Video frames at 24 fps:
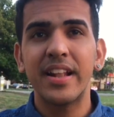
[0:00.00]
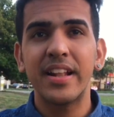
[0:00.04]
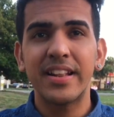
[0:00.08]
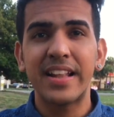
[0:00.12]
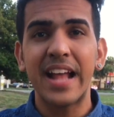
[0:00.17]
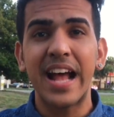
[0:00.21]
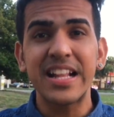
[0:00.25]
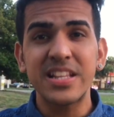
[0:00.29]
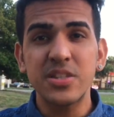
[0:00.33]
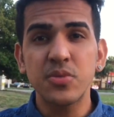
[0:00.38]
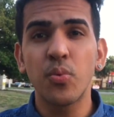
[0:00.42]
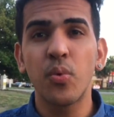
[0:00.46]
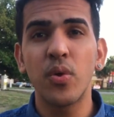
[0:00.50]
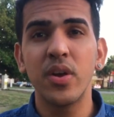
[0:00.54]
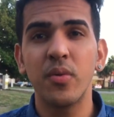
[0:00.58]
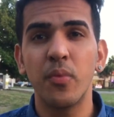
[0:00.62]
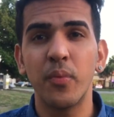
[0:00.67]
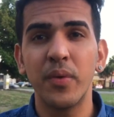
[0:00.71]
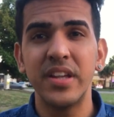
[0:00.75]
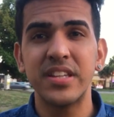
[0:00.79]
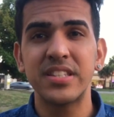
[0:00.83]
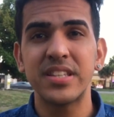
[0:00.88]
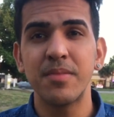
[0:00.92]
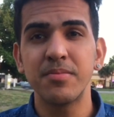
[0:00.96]
that's what
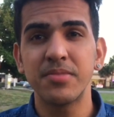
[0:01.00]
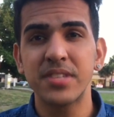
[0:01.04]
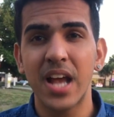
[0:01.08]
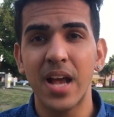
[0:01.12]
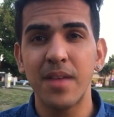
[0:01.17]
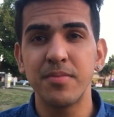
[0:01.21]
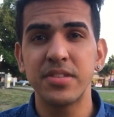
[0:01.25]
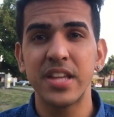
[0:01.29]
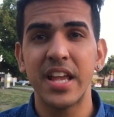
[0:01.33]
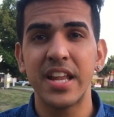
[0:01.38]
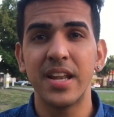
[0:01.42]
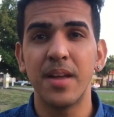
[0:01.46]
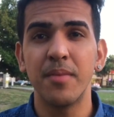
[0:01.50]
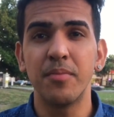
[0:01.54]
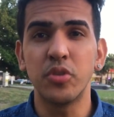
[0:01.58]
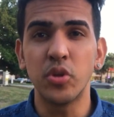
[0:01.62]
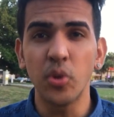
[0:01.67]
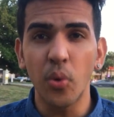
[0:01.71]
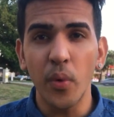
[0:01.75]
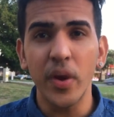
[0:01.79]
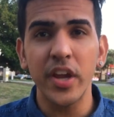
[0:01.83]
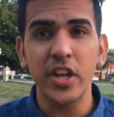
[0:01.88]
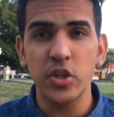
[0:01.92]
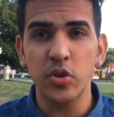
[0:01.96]
we sometimes end up
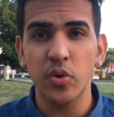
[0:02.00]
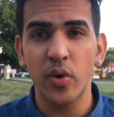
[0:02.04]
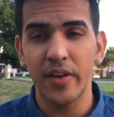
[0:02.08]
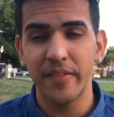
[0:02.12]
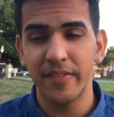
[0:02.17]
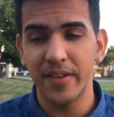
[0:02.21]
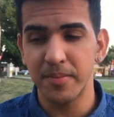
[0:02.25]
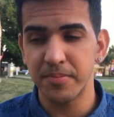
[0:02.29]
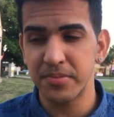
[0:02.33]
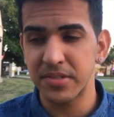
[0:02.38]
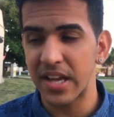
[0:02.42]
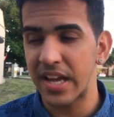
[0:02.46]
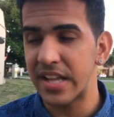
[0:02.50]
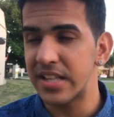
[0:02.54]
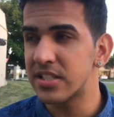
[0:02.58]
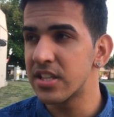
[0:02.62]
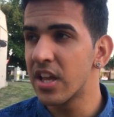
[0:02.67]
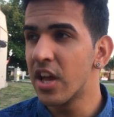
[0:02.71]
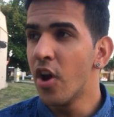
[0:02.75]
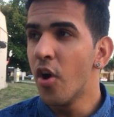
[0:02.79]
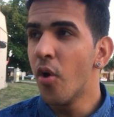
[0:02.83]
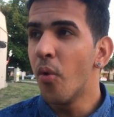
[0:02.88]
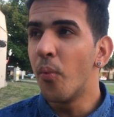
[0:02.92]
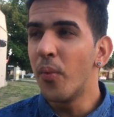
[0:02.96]
doing to our websites.
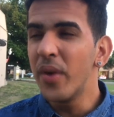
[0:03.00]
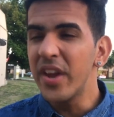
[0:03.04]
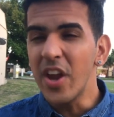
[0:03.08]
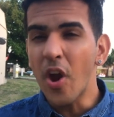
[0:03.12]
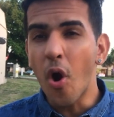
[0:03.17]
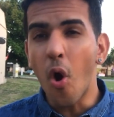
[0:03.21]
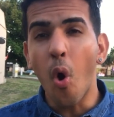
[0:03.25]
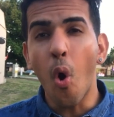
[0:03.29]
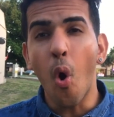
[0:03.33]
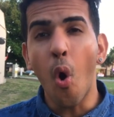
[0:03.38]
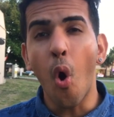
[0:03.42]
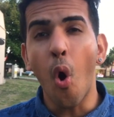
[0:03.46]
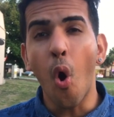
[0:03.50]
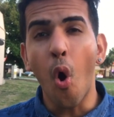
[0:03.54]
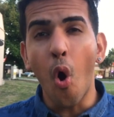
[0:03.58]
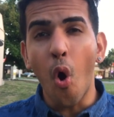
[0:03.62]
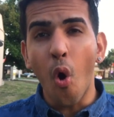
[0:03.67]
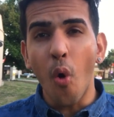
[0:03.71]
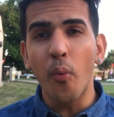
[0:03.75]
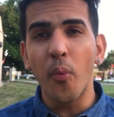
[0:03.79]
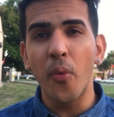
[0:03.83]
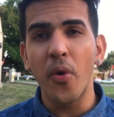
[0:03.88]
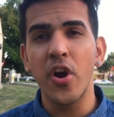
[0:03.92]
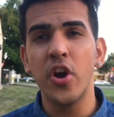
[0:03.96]
We
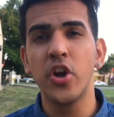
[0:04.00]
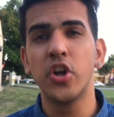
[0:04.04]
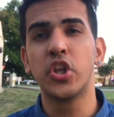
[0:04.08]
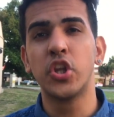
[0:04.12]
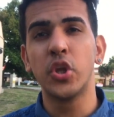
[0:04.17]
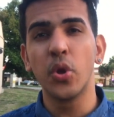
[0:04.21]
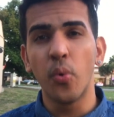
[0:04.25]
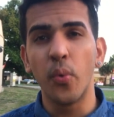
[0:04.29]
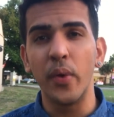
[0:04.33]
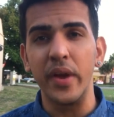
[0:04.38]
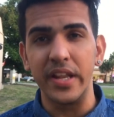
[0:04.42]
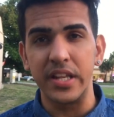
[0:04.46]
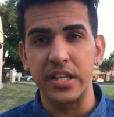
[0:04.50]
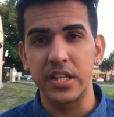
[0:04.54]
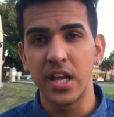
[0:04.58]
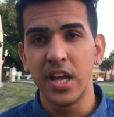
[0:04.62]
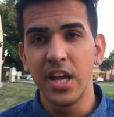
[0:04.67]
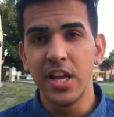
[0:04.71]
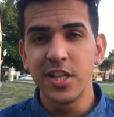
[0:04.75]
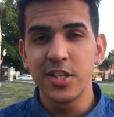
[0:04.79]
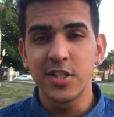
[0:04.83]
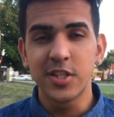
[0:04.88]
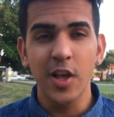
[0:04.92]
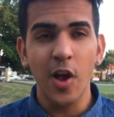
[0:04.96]
overdo it.
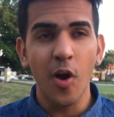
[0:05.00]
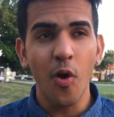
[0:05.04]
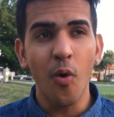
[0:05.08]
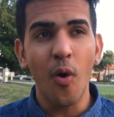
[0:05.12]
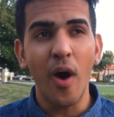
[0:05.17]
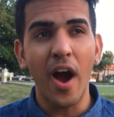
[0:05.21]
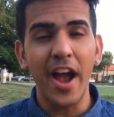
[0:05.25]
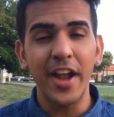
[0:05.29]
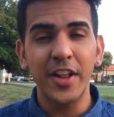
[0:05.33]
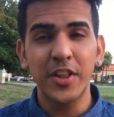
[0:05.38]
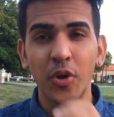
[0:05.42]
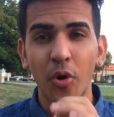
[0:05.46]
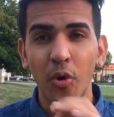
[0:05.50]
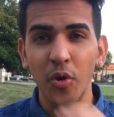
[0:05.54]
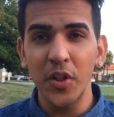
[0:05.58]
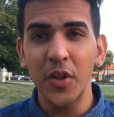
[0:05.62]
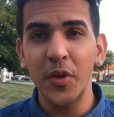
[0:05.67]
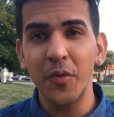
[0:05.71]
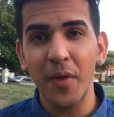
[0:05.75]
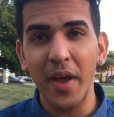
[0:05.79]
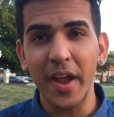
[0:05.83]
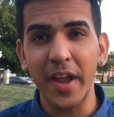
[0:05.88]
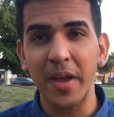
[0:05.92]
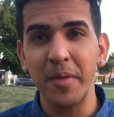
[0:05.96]
So I totally
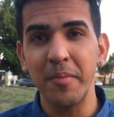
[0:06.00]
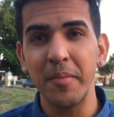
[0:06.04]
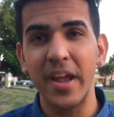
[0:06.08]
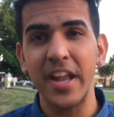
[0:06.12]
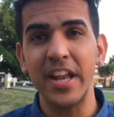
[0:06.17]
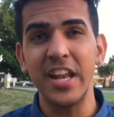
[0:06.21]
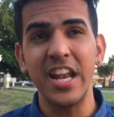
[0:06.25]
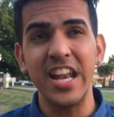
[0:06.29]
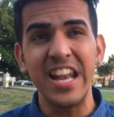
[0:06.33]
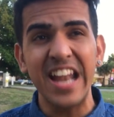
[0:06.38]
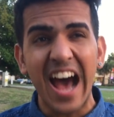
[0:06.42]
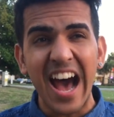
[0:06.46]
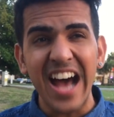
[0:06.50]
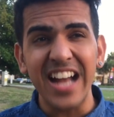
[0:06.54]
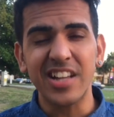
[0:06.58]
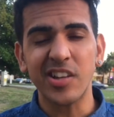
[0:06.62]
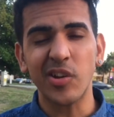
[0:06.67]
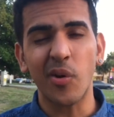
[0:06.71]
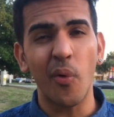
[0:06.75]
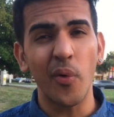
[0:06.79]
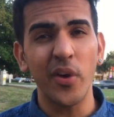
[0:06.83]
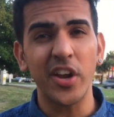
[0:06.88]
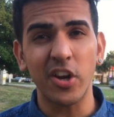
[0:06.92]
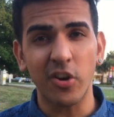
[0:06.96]
recommend not
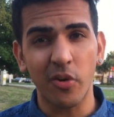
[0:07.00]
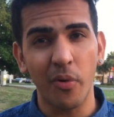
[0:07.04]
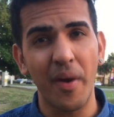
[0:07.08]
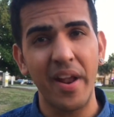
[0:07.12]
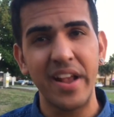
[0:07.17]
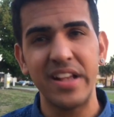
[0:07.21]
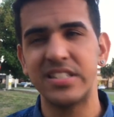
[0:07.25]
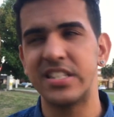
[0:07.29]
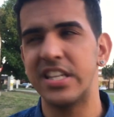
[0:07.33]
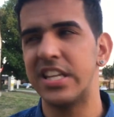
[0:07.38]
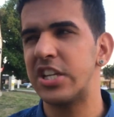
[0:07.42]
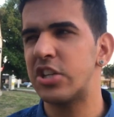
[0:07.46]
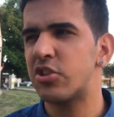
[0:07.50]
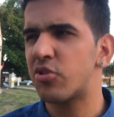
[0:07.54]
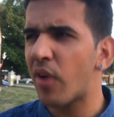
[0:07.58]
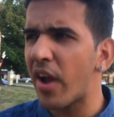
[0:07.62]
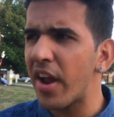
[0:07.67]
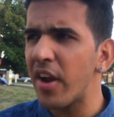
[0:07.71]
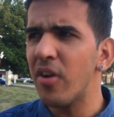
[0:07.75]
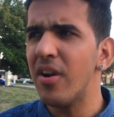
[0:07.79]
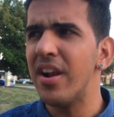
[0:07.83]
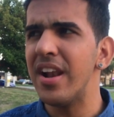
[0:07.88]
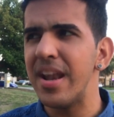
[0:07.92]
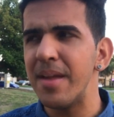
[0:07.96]
going crazy. Try
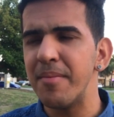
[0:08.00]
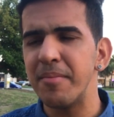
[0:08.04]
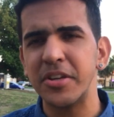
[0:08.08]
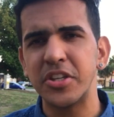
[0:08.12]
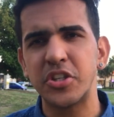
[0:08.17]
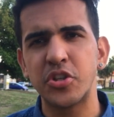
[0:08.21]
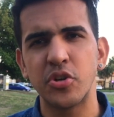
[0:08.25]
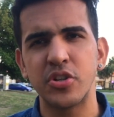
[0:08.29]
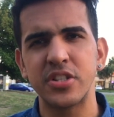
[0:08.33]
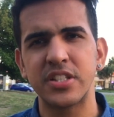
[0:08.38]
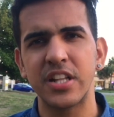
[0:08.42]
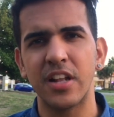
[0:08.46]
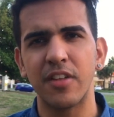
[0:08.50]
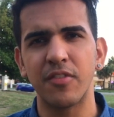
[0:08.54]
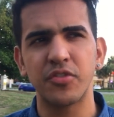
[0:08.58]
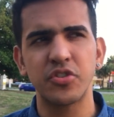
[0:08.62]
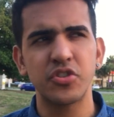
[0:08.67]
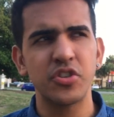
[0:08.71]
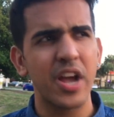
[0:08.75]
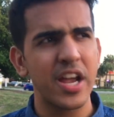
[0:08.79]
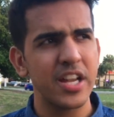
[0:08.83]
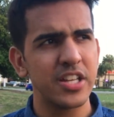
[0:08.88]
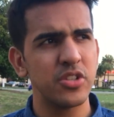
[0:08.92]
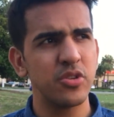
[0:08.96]
to limit yourself.
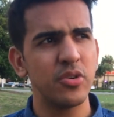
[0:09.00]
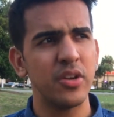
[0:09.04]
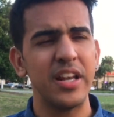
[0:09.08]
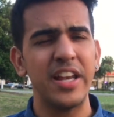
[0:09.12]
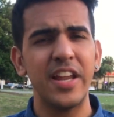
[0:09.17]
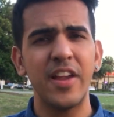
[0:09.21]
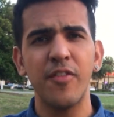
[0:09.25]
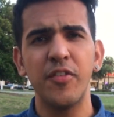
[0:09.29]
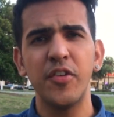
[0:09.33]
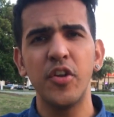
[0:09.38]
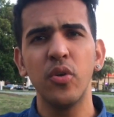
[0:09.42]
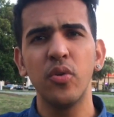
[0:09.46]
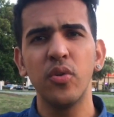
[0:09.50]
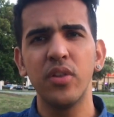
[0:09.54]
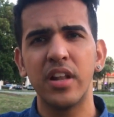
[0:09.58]
Try to leave